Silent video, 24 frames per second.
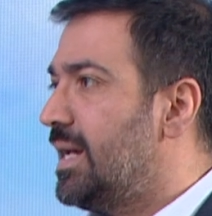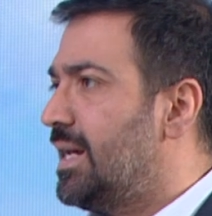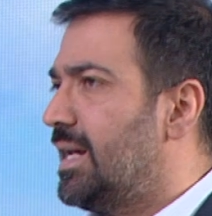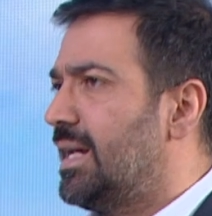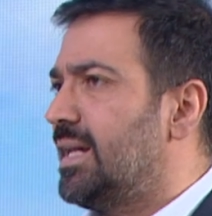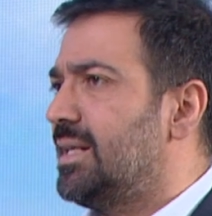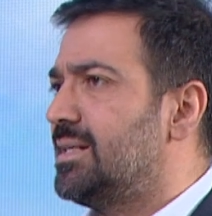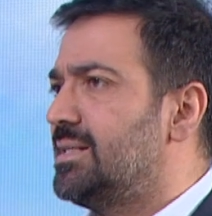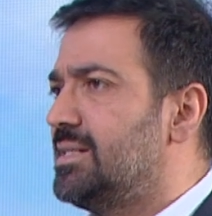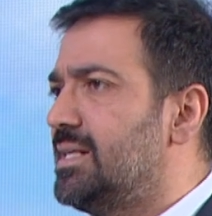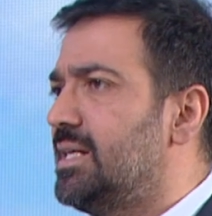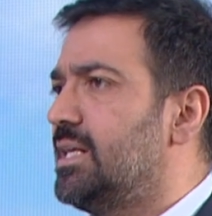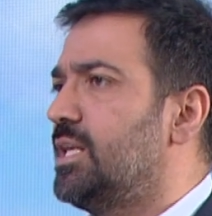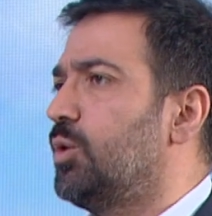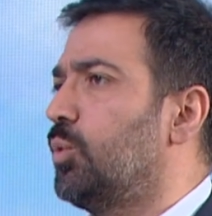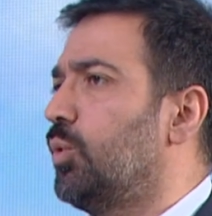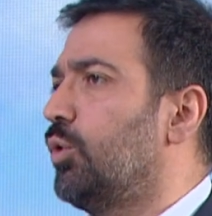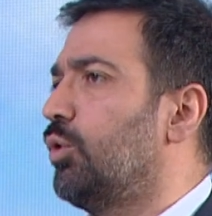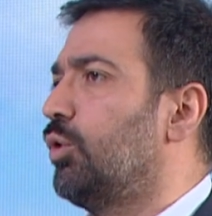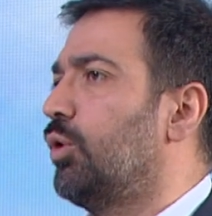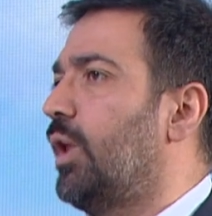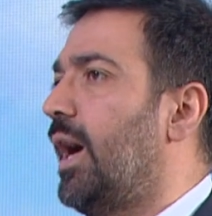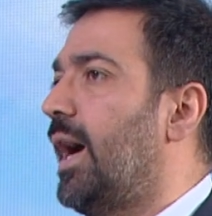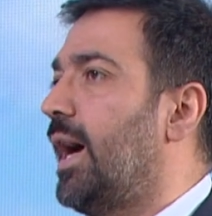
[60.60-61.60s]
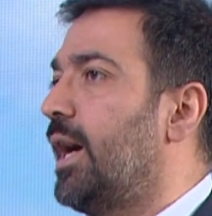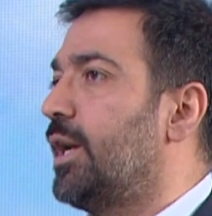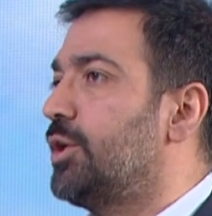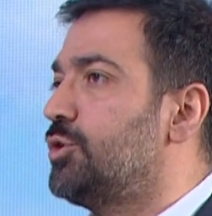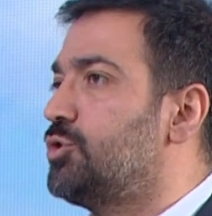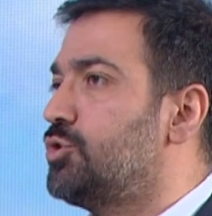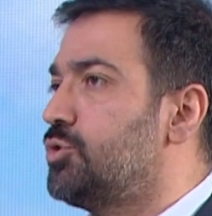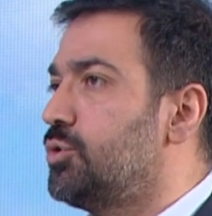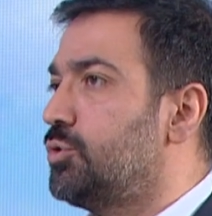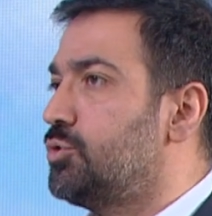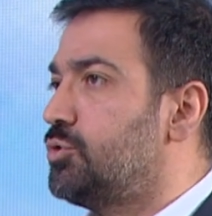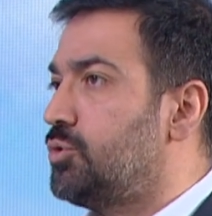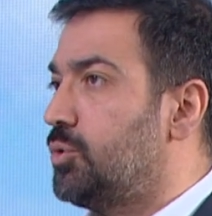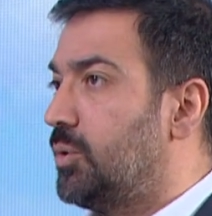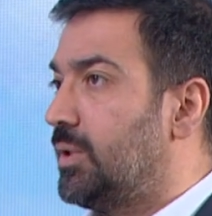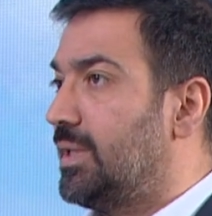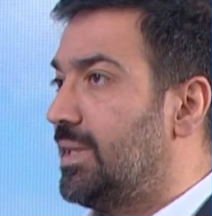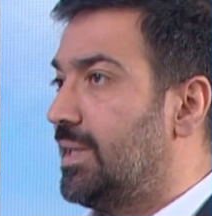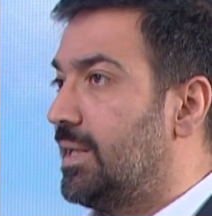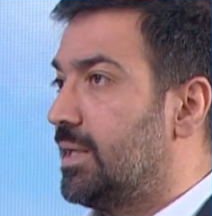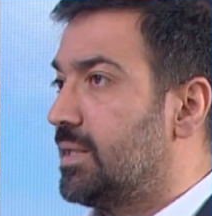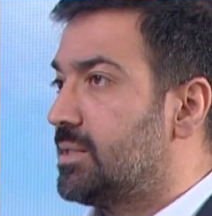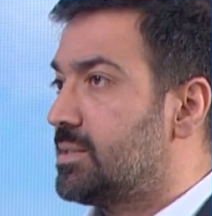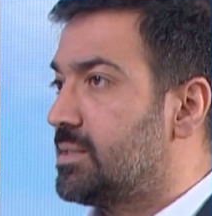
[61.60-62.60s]
Indeed, it will add to
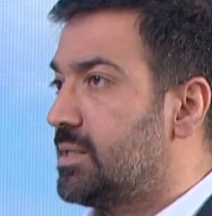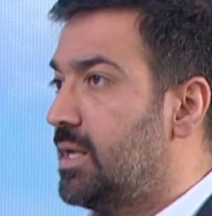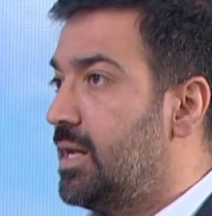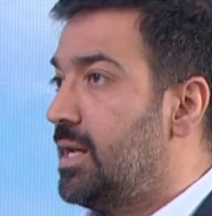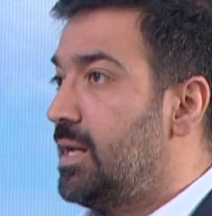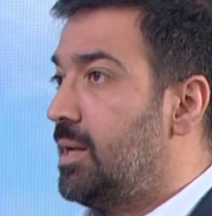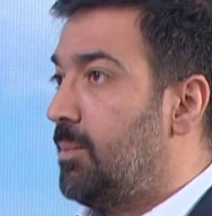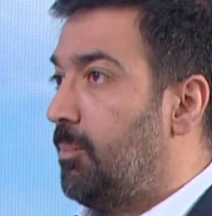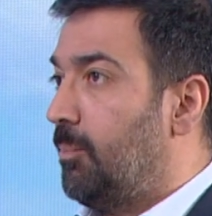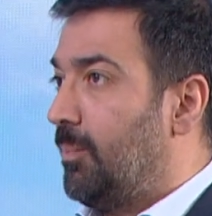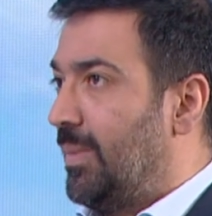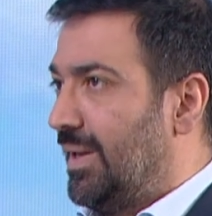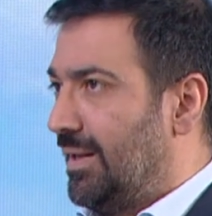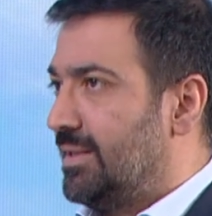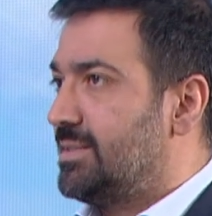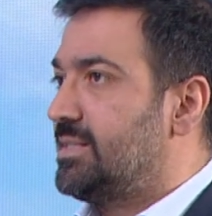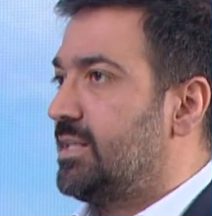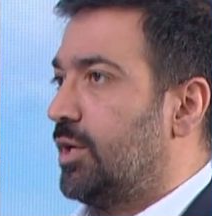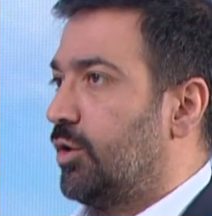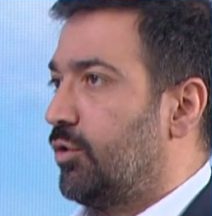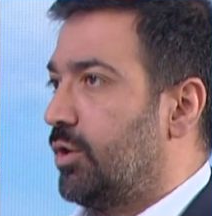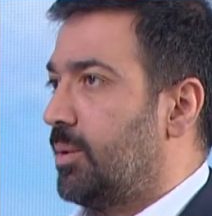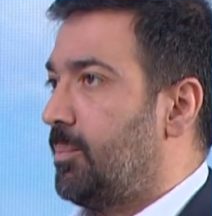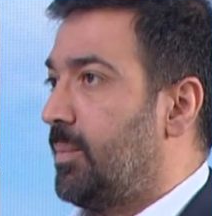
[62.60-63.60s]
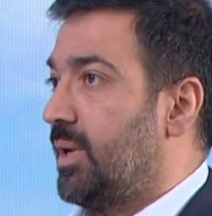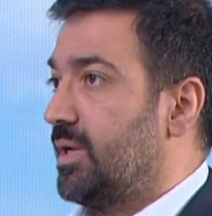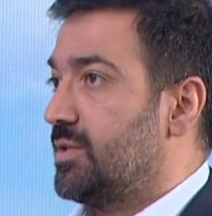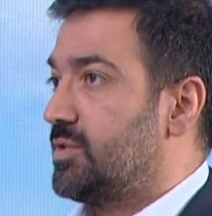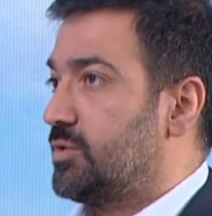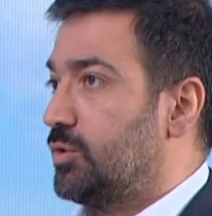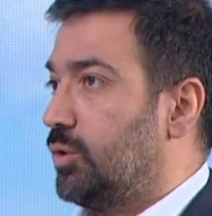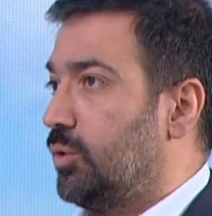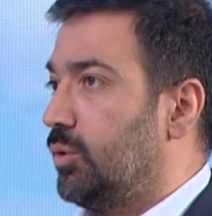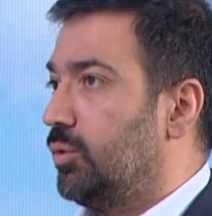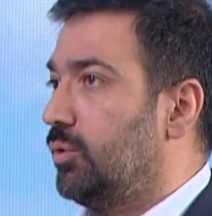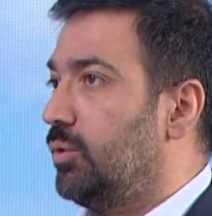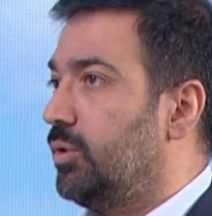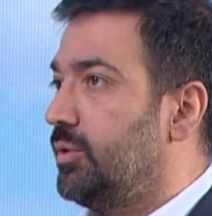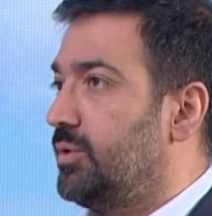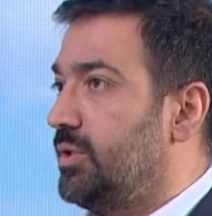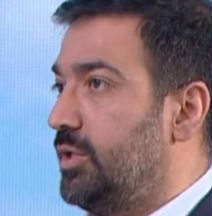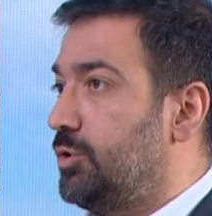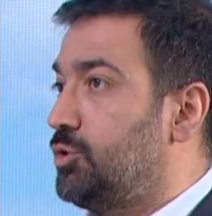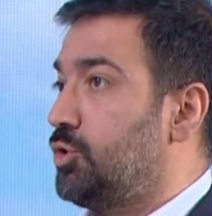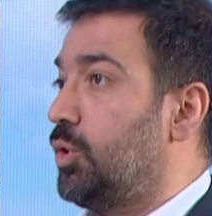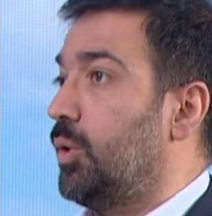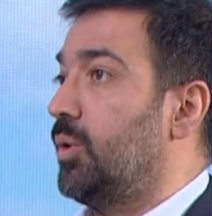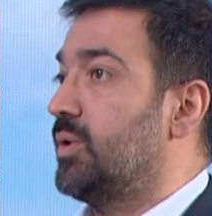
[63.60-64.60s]
Turkey's military muscle,
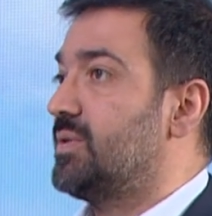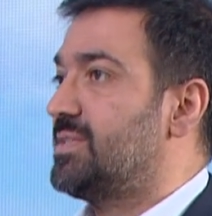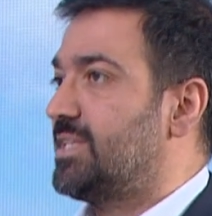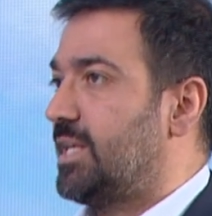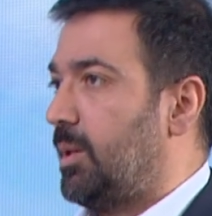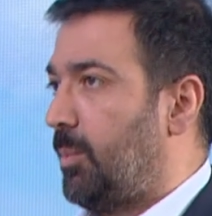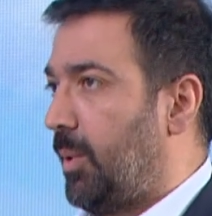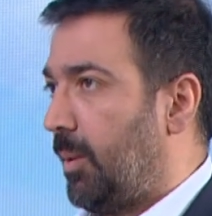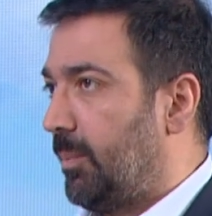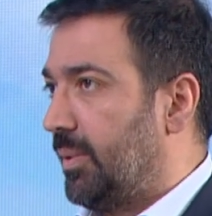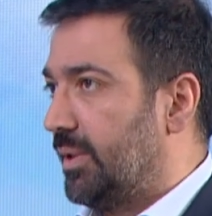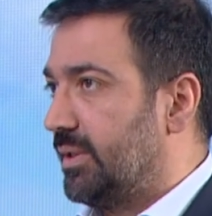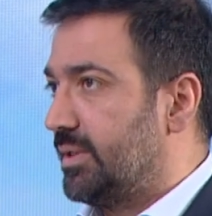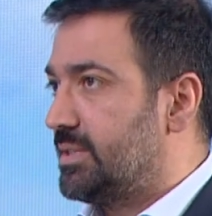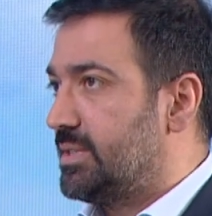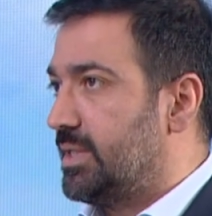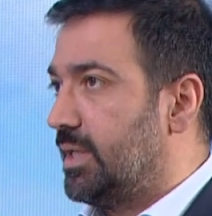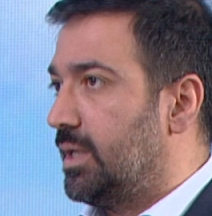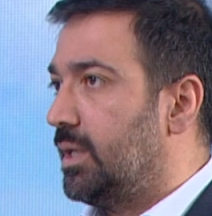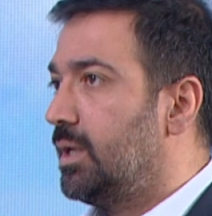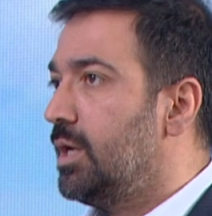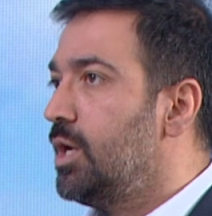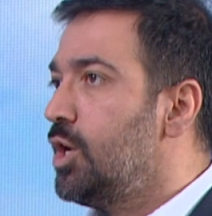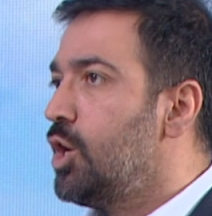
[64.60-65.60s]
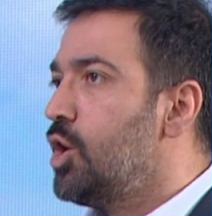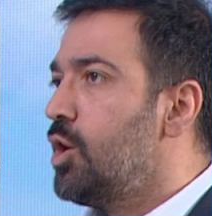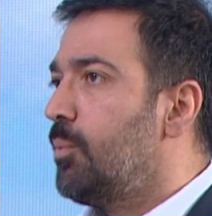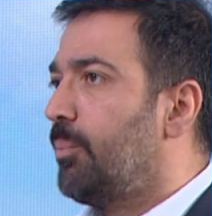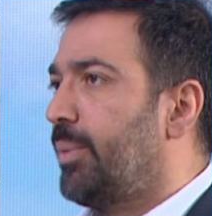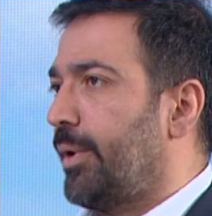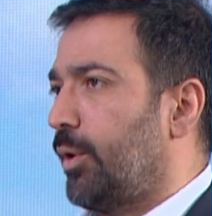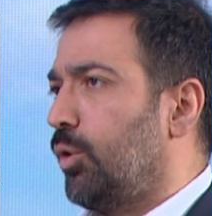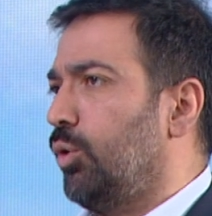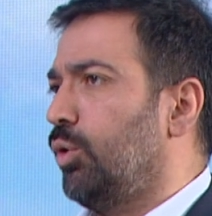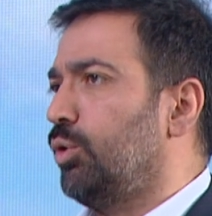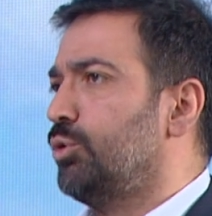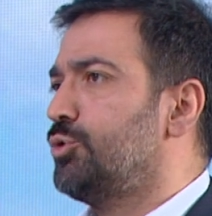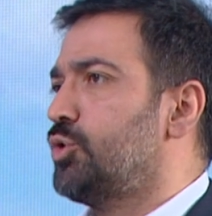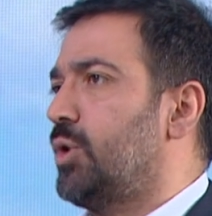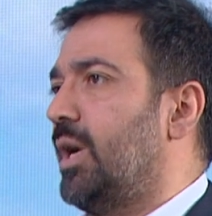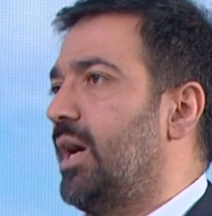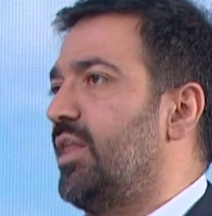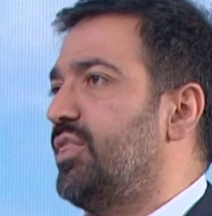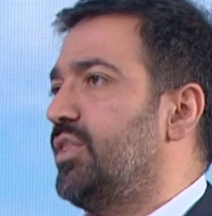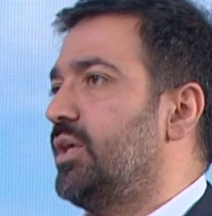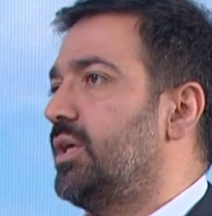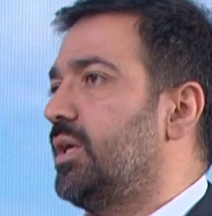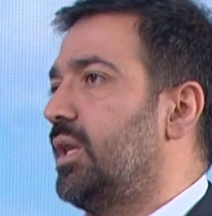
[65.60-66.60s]
deterrence capability, but also I
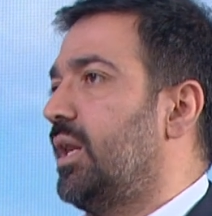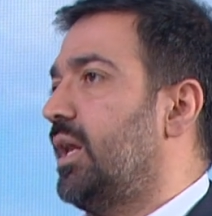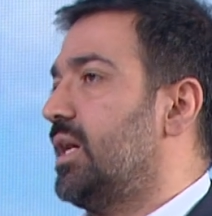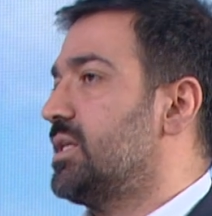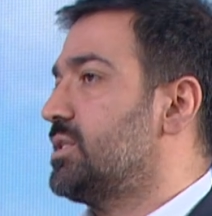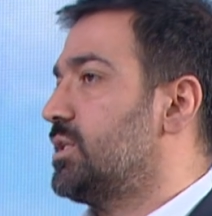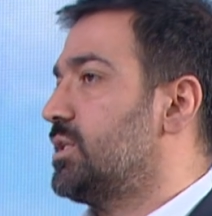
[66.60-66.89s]
think it has a